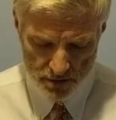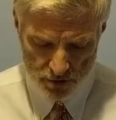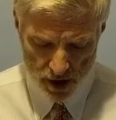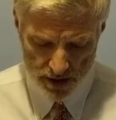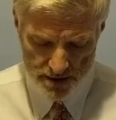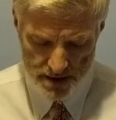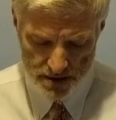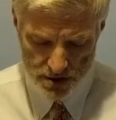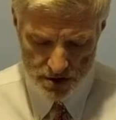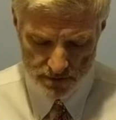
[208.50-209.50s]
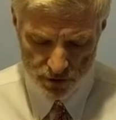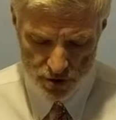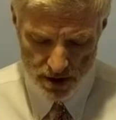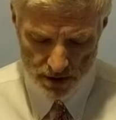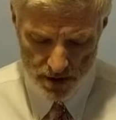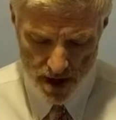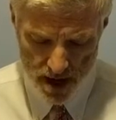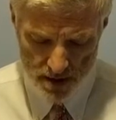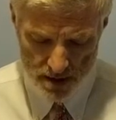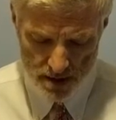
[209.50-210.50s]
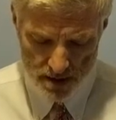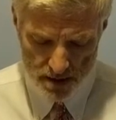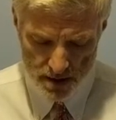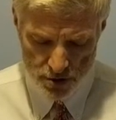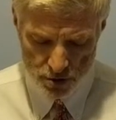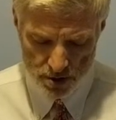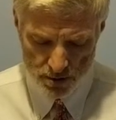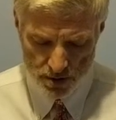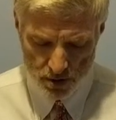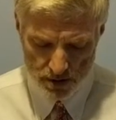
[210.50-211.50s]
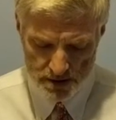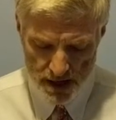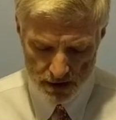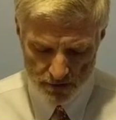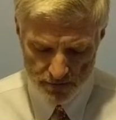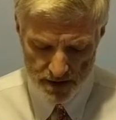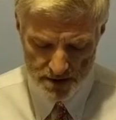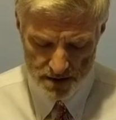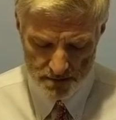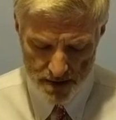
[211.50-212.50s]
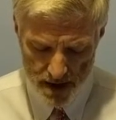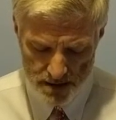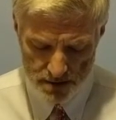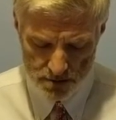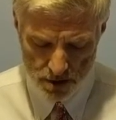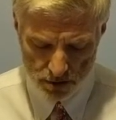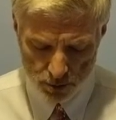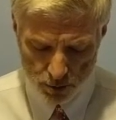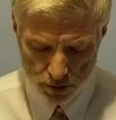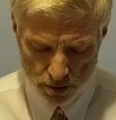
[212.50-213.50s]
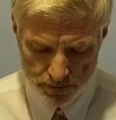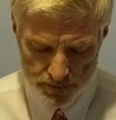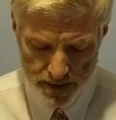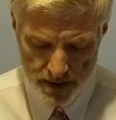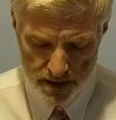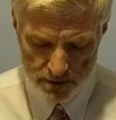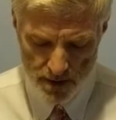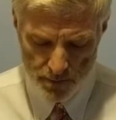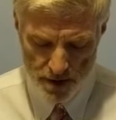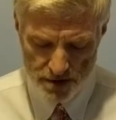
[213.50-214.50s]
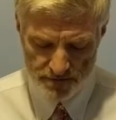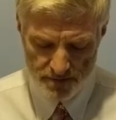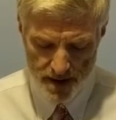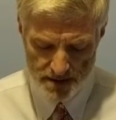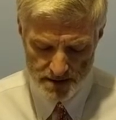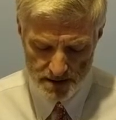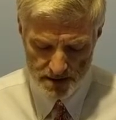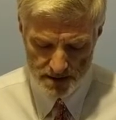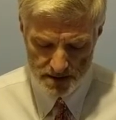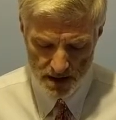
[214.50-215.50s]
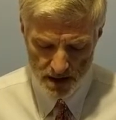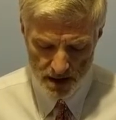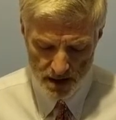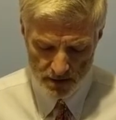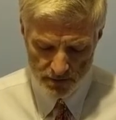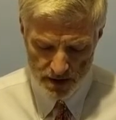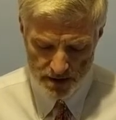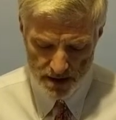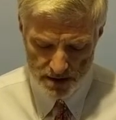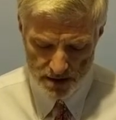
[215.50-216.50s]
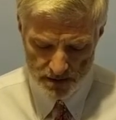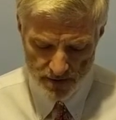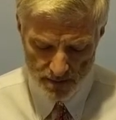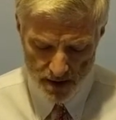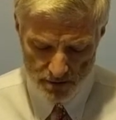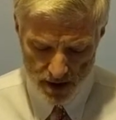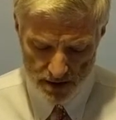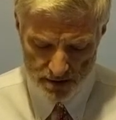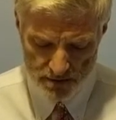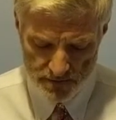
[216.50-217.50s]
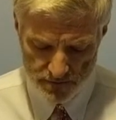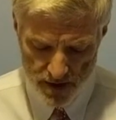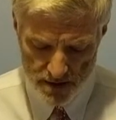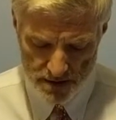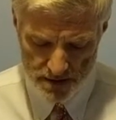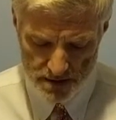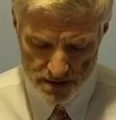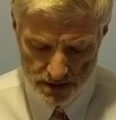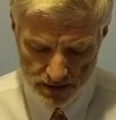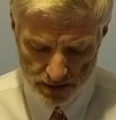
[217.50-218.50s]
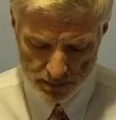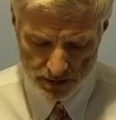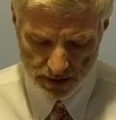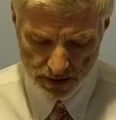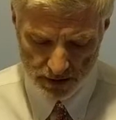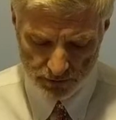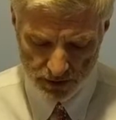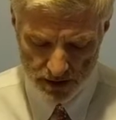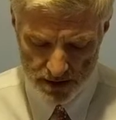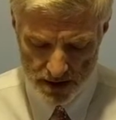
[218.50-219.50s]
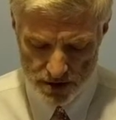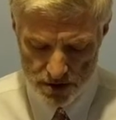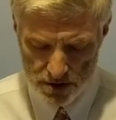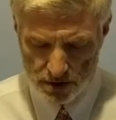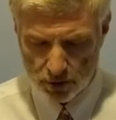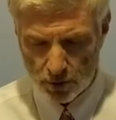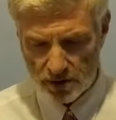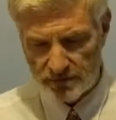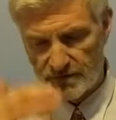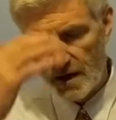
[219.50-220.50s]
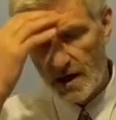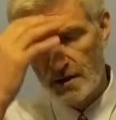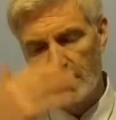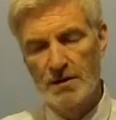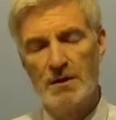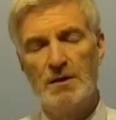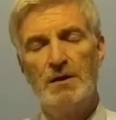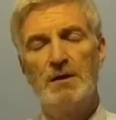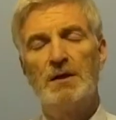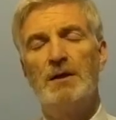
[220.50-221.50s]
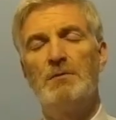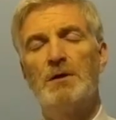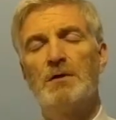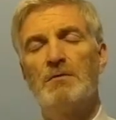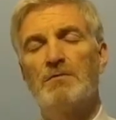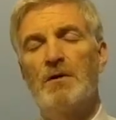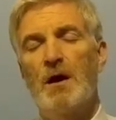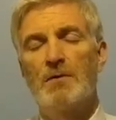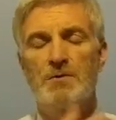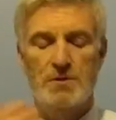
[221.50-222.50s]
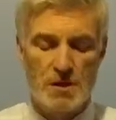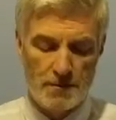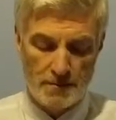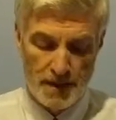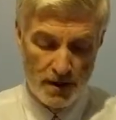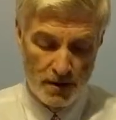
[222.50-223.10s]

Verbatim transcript: for all the intentions of your Sacred Heart, in union with the holy sacrifice of the Mass throughout the world, in reparation for my sins, for the intentions of all my relatives and friends, and in particular for the intentions of the Holy Father, Amen. Father, Son,